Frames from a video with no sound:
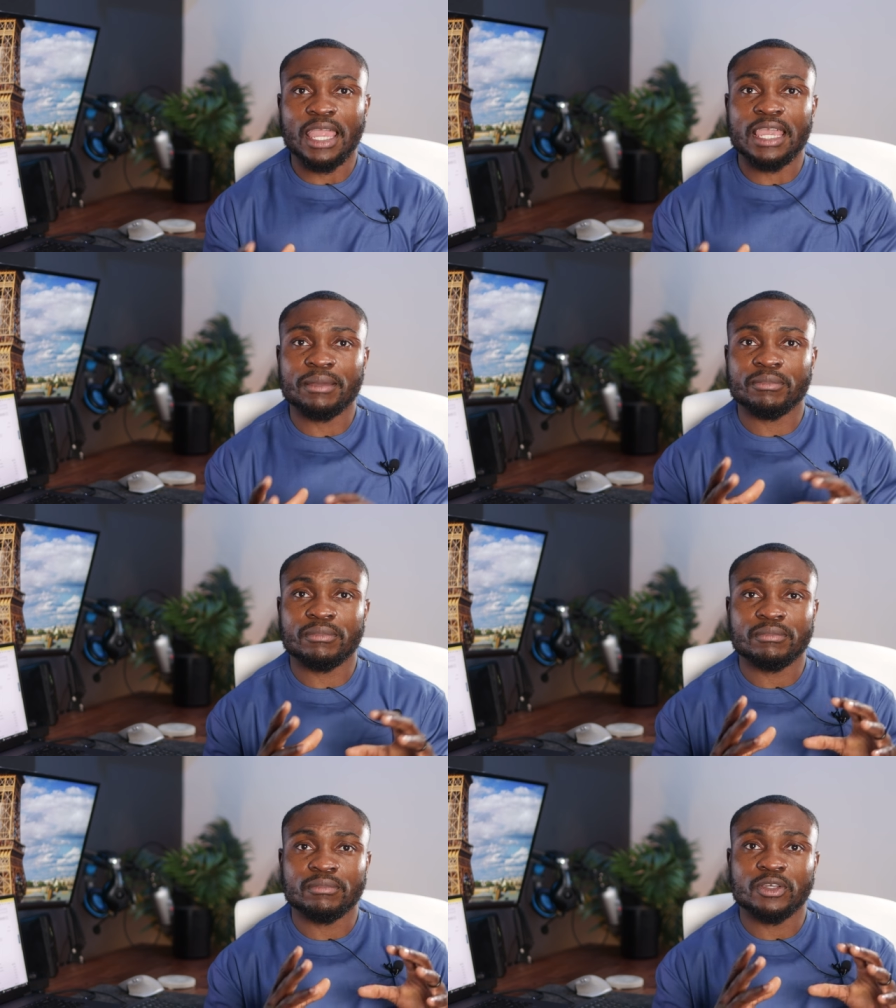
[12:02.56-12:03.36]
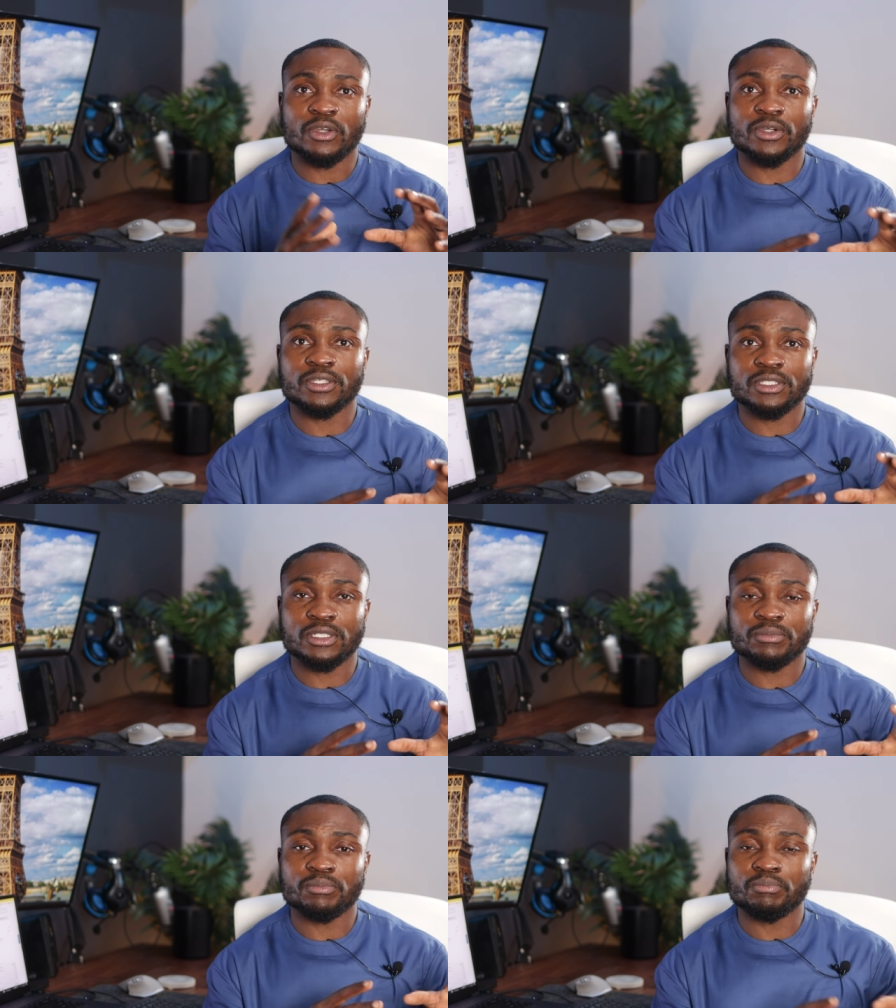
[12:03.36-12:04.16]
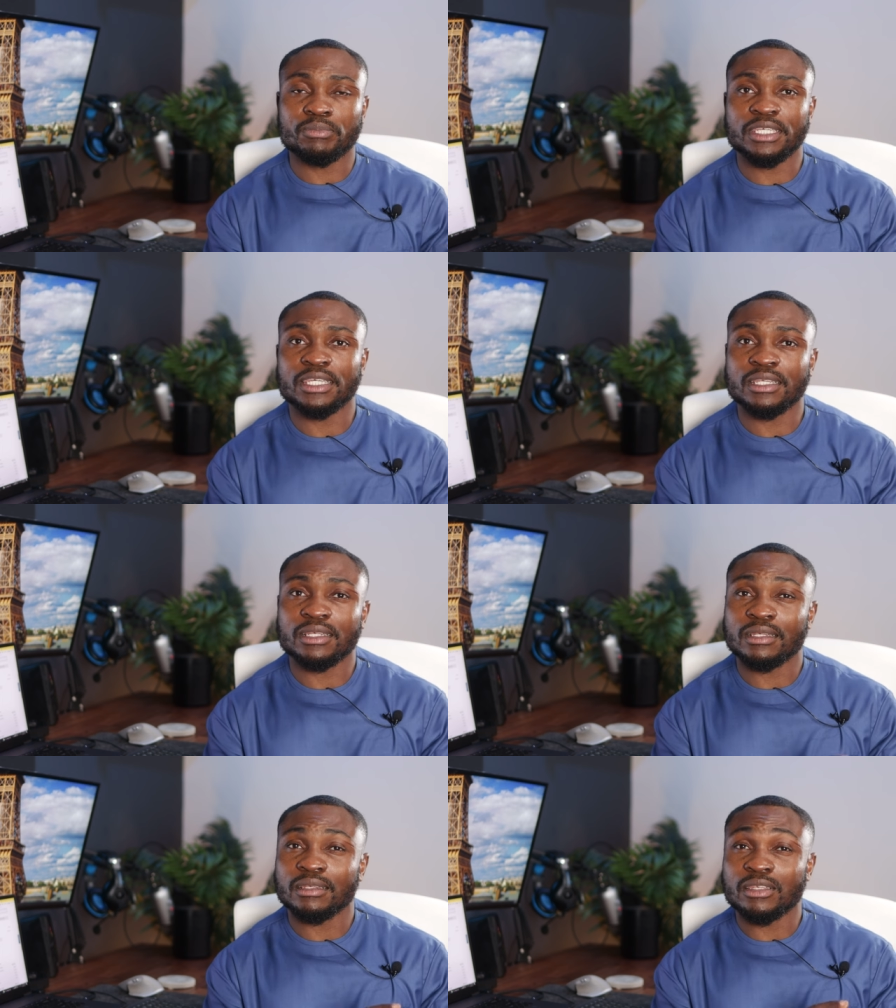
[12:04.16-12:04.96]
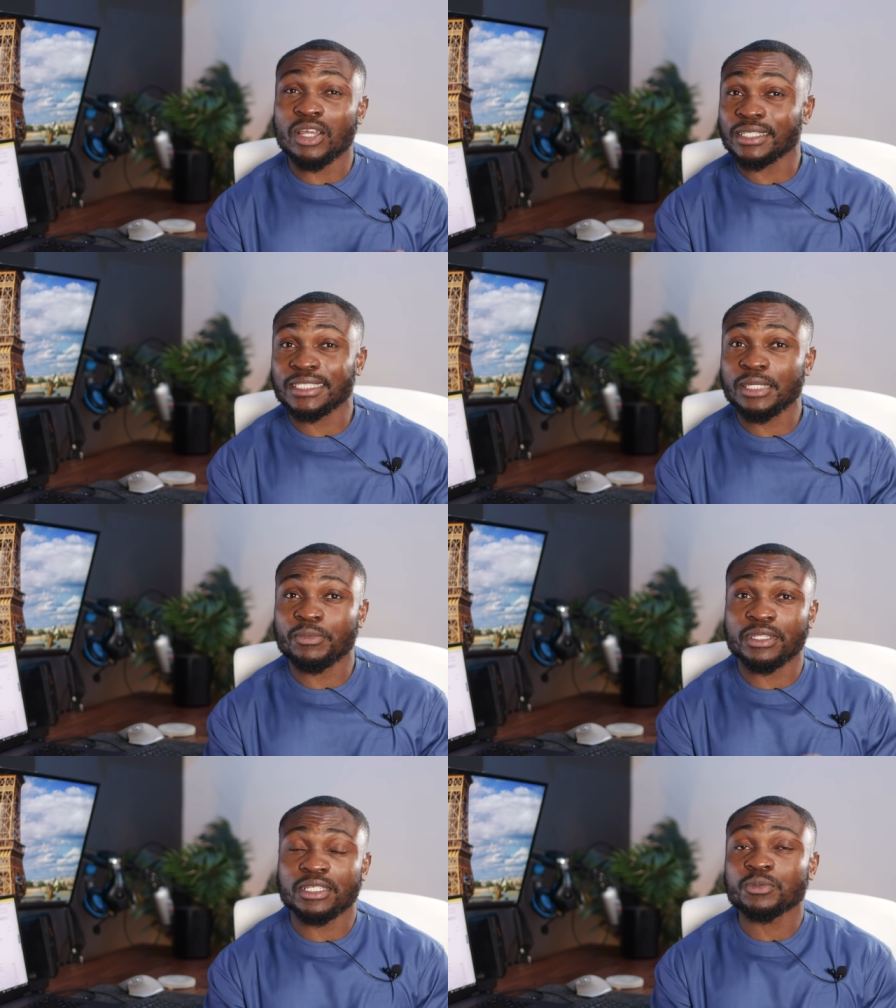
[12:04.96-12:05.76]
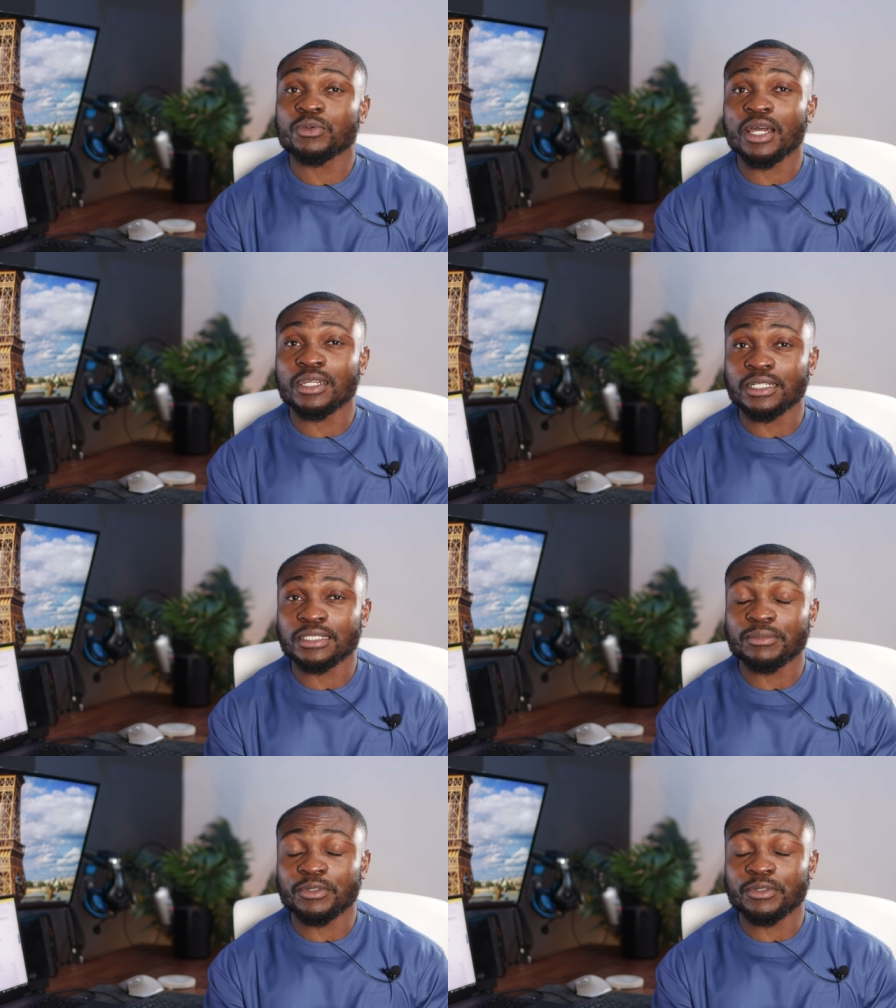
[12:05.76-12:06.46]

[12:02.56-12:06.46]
I am going to be not keeping this product.